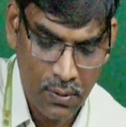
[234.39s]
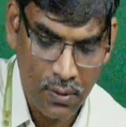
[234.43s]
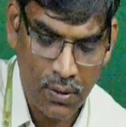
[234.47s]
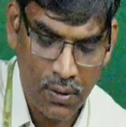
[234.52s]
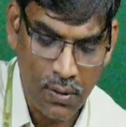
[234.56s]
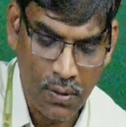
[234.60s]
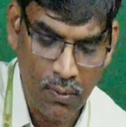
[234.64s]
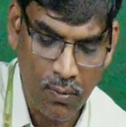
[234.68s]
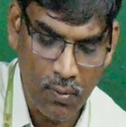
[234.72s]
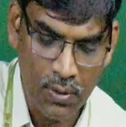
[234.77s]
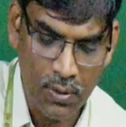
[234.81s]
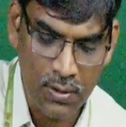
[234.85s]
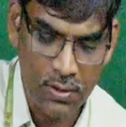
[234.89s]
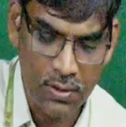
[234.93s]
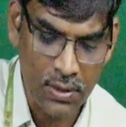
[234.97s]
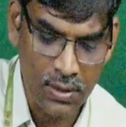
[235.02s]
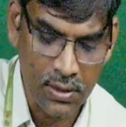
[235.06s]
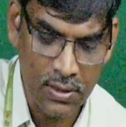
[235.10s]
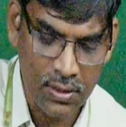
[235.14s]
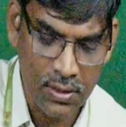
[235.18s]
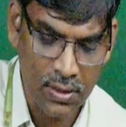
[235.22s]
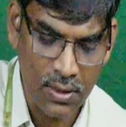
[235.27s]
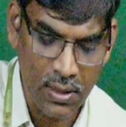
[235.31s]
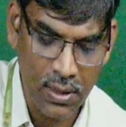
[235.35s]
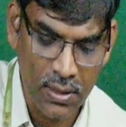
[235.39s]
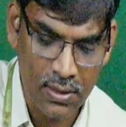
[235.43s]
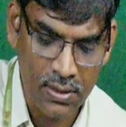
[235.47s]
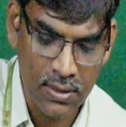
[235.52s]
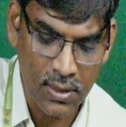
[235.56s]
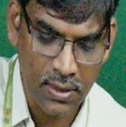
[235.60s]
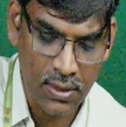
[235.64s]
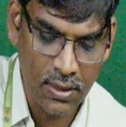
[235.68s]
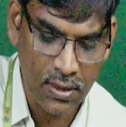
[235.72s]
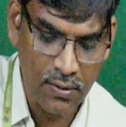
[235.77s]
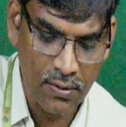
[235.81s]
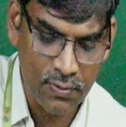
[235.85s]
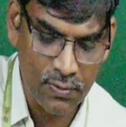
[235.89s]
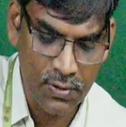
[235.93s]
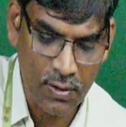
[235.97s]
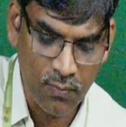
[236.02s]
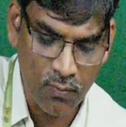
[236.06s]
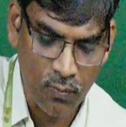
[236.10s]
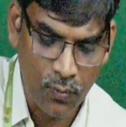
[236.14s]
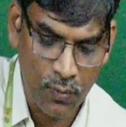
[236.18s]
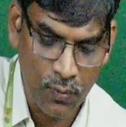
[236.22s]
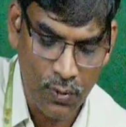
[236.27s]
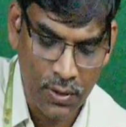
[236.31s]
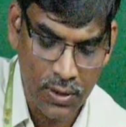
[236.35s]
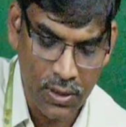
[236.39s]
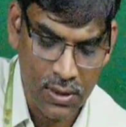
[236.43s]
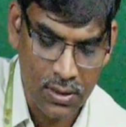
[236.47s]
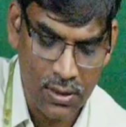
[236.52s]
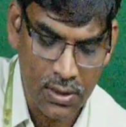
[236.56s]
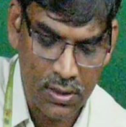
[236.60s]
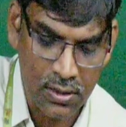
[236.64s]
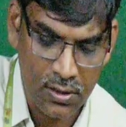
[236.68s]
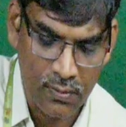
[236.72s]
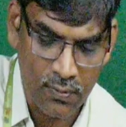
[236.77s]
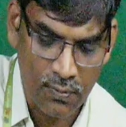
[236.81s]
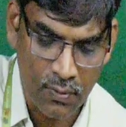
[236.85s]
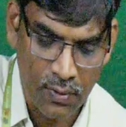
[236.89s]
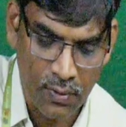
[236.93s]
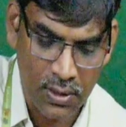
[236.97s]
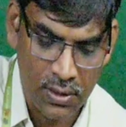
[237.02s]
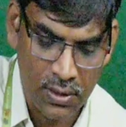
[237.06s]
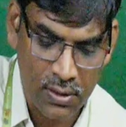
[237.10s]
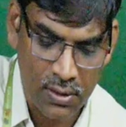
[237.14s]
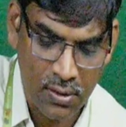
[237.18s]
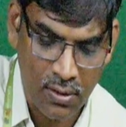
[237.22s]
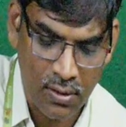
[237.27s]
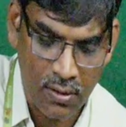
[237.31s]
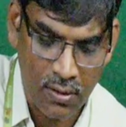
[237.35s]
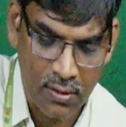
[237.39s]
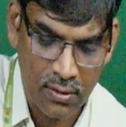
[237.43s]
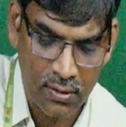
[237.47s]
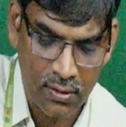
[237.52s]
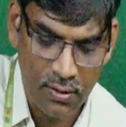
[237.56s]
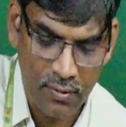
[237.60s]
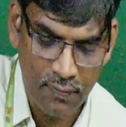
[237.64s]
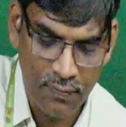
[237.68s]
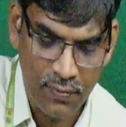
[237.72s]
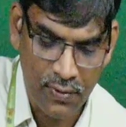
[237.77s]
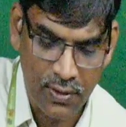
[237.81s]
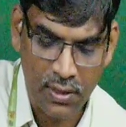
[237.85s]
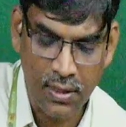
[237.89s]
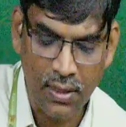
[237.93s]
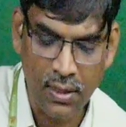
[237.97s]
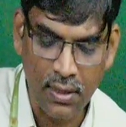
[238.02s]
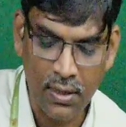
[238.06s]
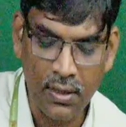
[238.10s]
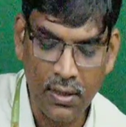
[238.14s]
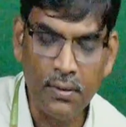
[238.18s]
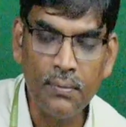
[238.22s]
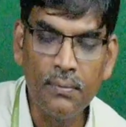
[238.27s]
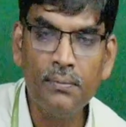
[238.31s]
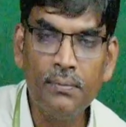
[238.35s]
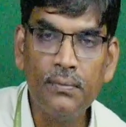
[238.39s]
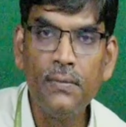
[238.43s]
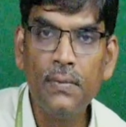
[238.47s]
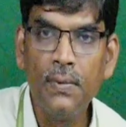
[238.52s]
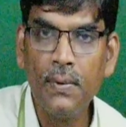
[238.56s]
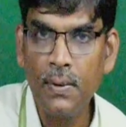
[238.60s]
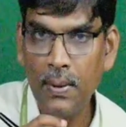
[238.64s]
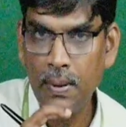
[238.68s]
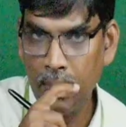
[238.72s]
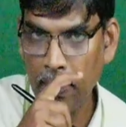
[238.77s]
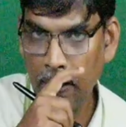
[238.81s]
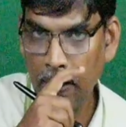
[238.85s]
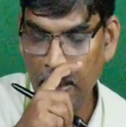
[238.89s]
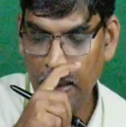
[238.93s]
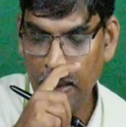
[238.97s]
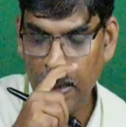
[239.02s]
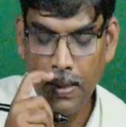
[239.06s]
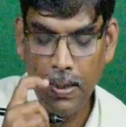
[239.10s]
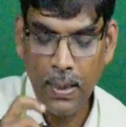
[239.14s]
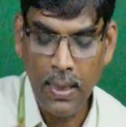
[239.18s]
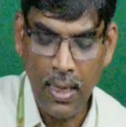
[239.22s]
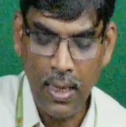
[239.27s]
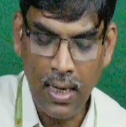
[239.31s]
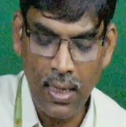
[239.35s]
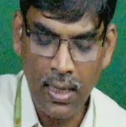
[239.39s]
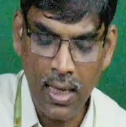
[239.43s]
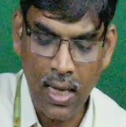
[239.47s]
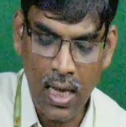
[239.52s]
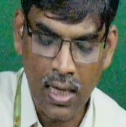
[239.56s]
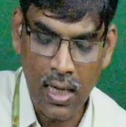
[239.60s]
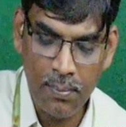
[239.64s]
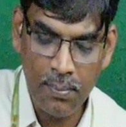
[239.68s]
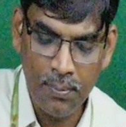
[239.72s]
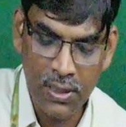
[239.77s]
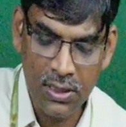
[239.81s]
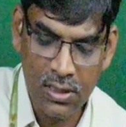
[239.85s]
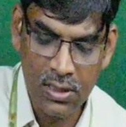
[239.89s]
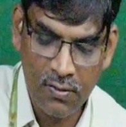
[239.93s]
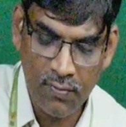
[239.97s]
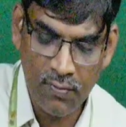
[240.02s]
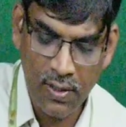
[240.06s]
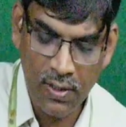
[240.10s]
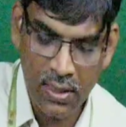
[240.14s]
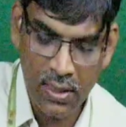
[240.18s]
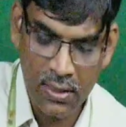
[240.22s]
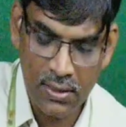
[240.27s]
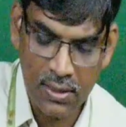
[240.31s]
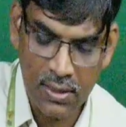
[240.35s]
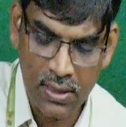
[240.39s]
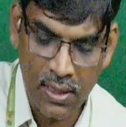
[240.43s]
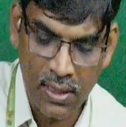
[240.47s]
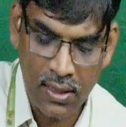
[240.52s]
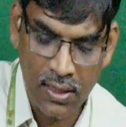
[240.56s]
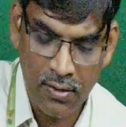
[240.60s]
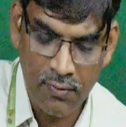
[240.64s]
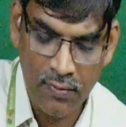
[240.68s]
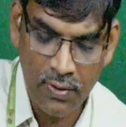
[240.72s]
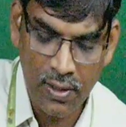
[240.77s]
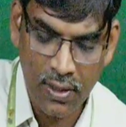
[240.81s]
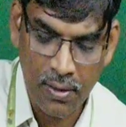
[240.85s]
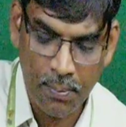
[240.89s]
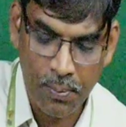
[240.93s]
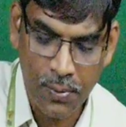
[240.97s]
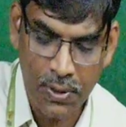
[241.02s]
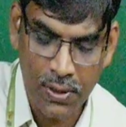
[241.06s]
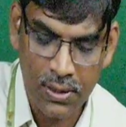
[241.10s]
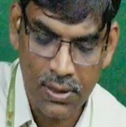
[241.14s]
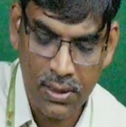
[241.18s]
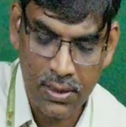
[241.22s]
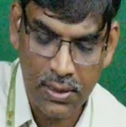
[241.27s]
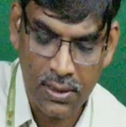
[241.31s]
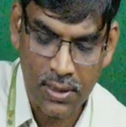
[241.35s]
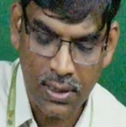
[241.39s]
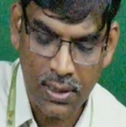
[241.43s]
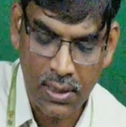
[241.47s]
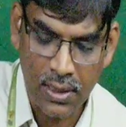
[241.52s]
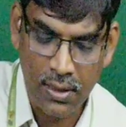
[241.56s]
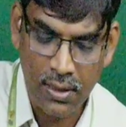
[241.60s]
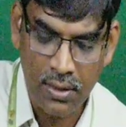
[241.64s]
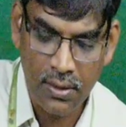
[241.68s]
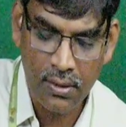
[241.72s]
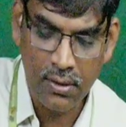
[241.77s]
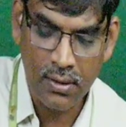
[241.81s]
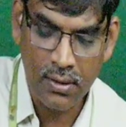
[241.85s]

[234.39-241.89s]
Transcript: Once it is excited with some voltage, DC voltage current, the field current. And armature winding generally we are represented,